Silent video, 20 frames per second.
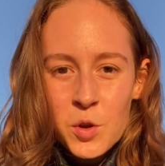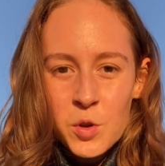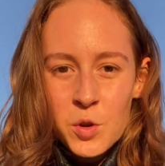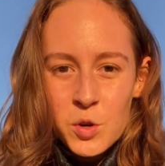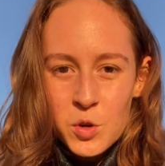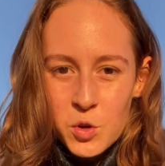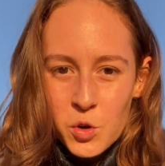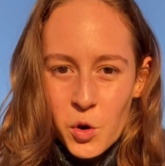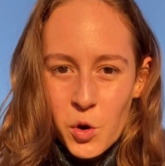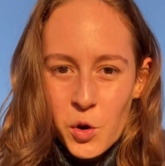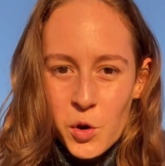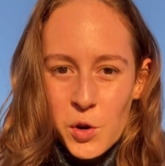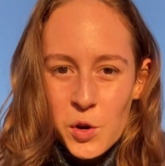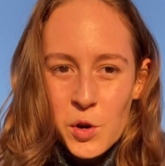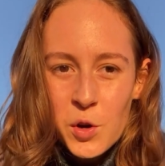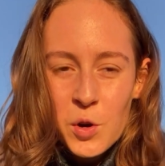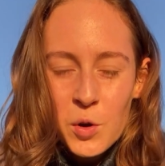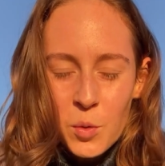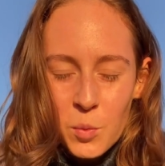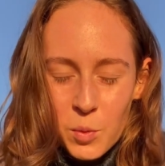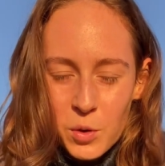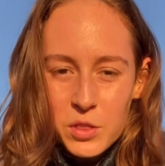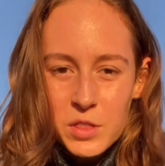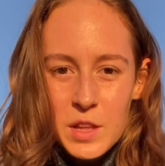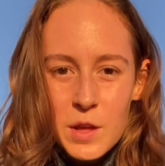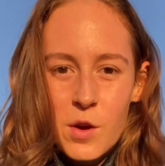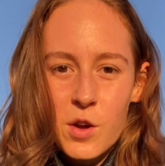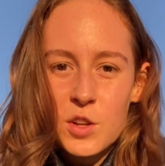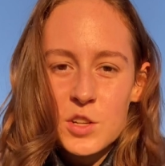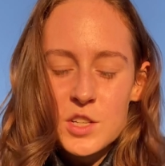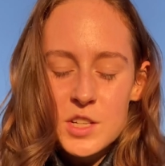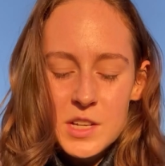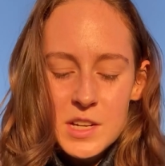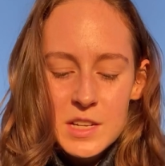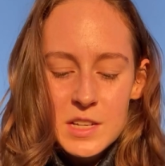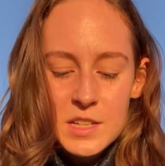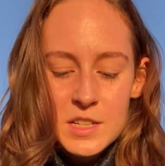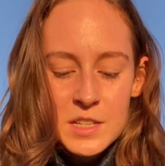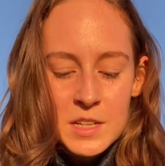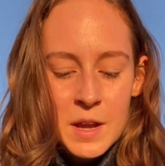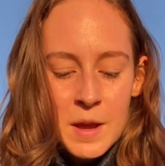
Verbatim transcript: know what the answer is.